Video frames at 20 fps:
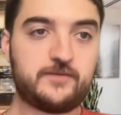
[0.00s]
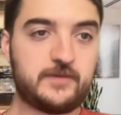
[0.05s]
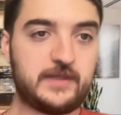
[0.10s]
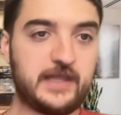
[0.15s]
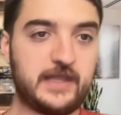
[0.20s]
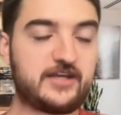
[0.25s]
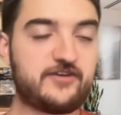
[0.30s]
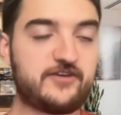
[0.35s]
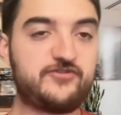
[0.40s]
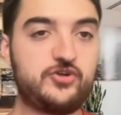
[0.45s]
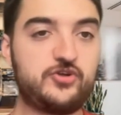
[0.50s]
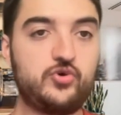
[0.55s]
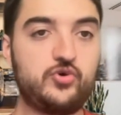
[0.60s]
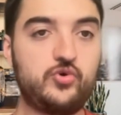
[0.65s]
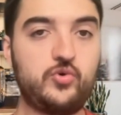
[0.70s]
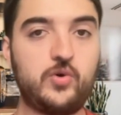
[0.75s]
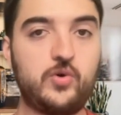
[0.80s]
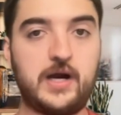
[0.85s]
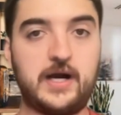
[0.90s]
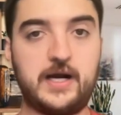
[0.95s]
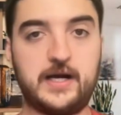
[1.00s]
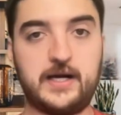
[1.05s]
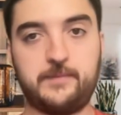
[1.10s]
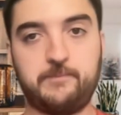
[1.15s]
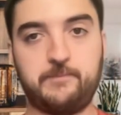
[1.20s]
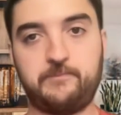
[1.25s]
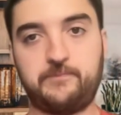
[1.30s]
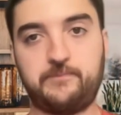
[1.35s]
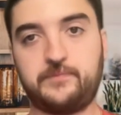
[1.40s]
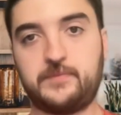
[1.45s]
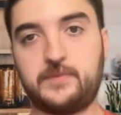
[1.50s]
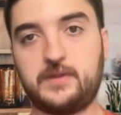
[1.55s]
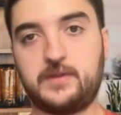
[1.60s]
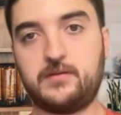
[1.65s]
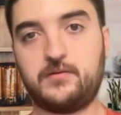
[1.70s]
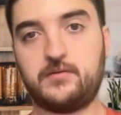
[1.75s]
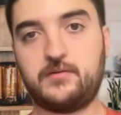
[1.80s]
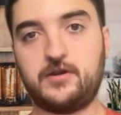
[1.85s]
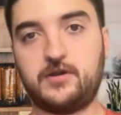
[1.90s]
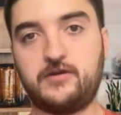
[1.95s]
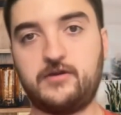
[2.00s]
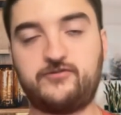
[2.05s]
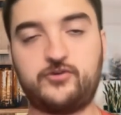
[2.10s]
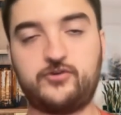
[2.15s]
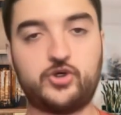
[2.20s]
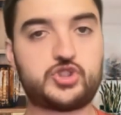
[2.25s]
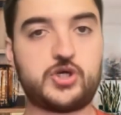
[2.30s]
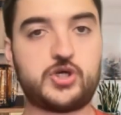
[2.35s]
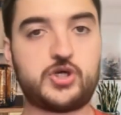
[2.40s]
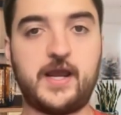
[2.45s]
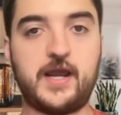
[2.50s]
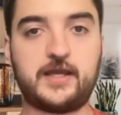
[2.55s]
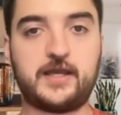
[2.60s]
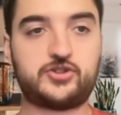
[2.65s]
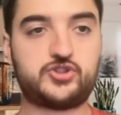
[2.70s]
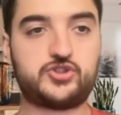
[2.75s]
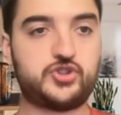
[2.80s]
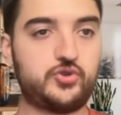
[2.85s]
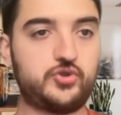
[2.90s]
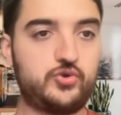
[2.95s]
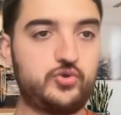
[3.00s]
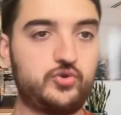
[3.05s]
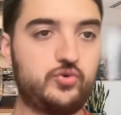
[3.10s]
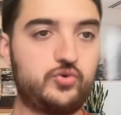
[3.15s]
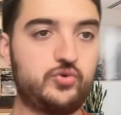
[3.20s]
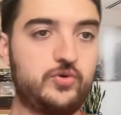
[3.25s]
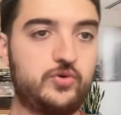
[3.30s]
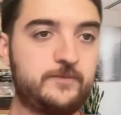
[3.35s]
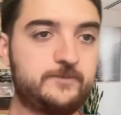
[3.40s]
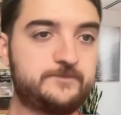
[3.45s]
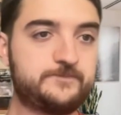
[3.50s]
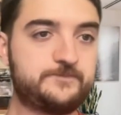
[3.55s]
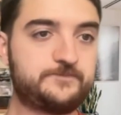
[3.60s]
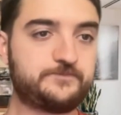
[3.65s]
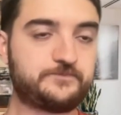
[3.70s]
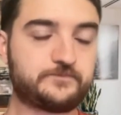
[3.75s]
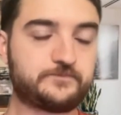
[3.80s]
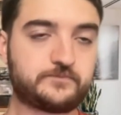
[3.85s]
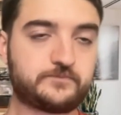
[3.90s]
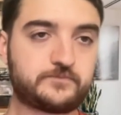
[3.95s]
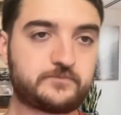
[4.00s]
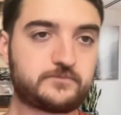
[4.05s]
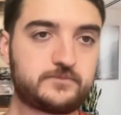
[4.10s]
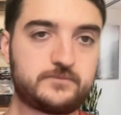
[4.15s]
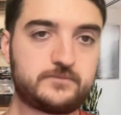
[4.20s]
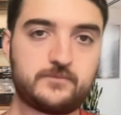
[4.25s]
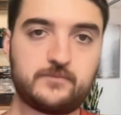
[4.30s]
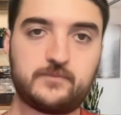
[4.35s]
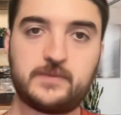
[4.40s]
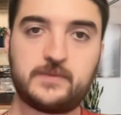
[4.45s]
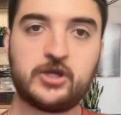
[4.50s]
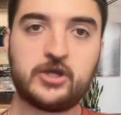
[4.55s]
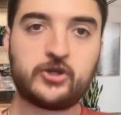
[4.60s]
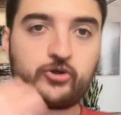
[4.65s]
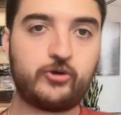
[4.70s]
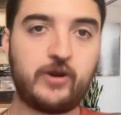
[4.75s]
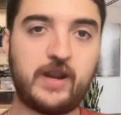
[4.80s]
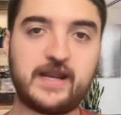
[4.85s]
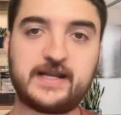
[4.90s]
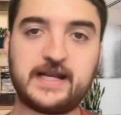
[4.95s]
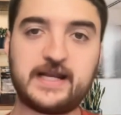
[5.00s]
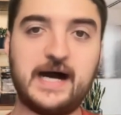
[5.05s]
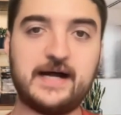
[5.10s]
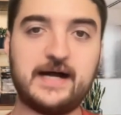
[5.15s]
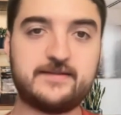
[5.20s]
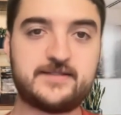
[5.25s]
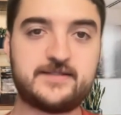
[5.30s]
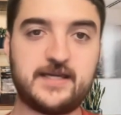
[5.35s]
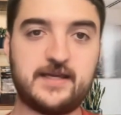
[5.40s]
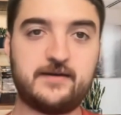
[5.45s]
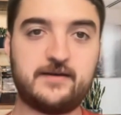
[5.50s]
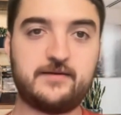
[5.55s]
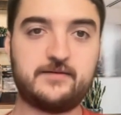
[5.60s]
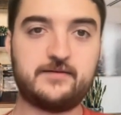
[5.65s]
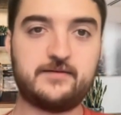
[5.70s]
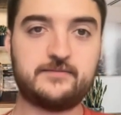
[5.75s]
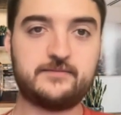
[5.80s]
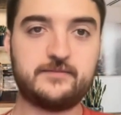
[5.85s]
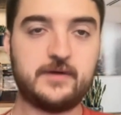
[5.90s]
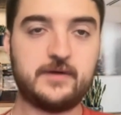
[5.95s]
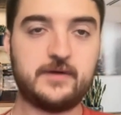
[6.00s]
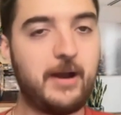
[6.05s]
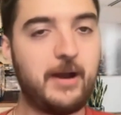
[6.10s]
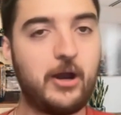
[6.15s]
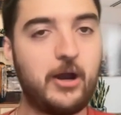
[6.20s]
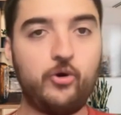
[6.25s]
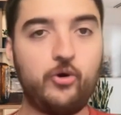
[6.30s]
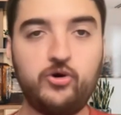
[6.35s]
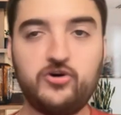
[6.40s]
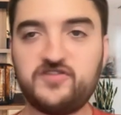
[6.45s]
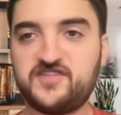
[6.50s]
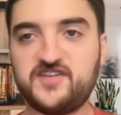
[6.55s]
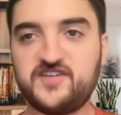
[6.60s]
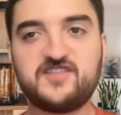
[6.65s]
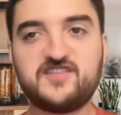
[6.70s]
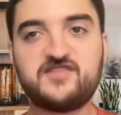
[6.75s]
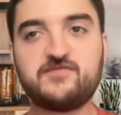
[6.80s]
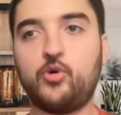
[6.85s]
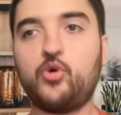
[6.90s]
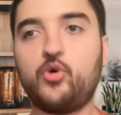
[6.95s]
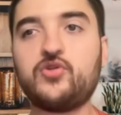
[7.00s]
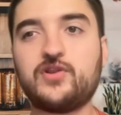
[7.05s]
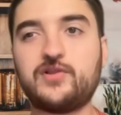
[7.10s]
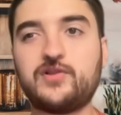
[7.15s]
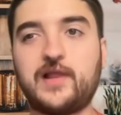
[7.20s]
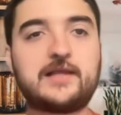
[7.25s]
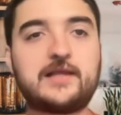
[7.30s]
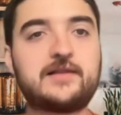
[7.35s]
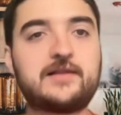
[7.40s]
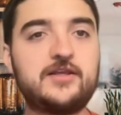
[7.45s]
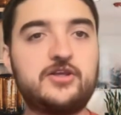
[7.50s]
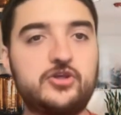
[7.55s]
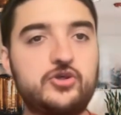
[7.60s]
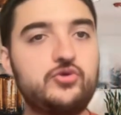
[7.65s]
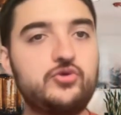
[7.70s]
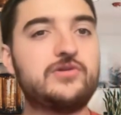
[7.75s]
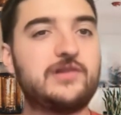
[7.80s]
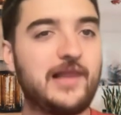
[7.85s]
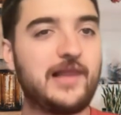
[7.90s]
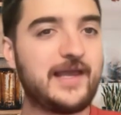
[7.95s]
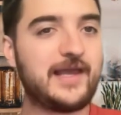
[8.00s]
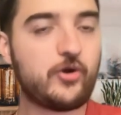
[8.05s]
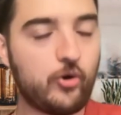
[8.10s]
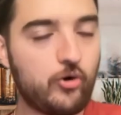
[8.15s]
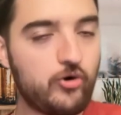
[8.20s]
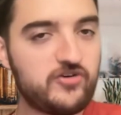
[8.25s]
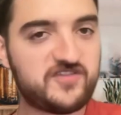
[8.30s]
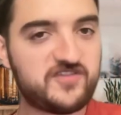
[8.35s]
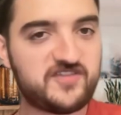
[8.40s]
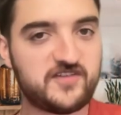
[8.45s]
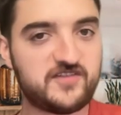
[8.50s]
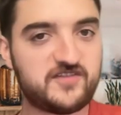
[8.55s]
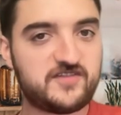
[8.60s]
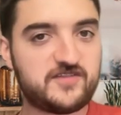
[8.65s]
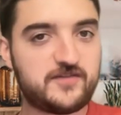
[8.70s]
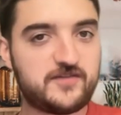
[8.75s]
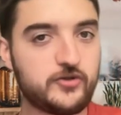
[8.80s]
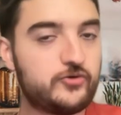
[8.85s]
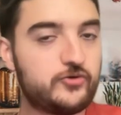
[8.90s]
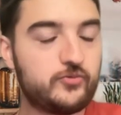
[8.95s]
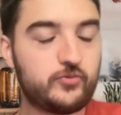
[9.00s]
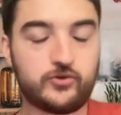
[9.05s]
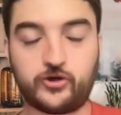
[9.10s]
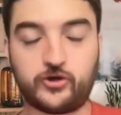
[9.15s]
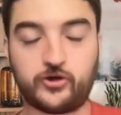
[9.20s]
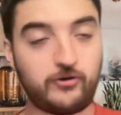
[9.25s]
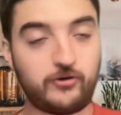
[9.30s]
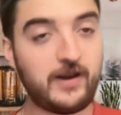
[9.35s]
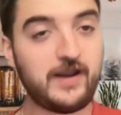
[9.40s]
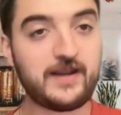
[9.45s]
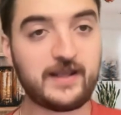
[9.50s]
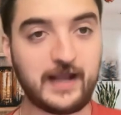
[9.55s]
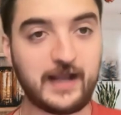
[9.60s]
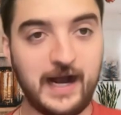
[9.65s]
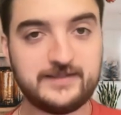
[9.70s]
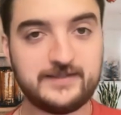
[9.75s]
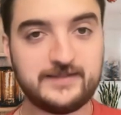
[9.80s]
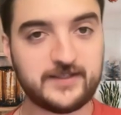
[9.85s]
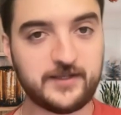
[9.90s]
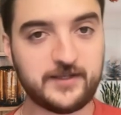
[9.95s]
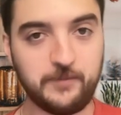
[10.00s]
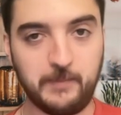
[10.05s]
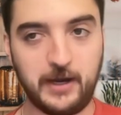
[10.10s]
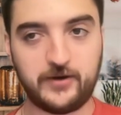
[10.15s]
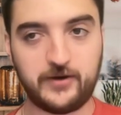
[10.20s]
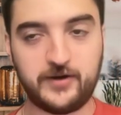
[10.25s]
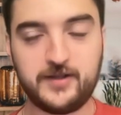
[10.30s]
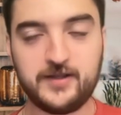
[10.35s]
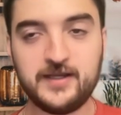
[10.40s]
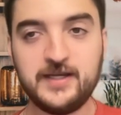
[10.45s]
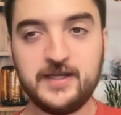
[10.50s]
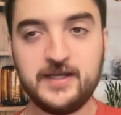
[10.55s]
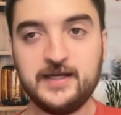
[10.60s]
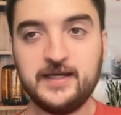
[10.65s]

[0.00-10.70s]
Like if you um, if you're trying to create content about horses, more than likely you like horses. You you're creating content about it.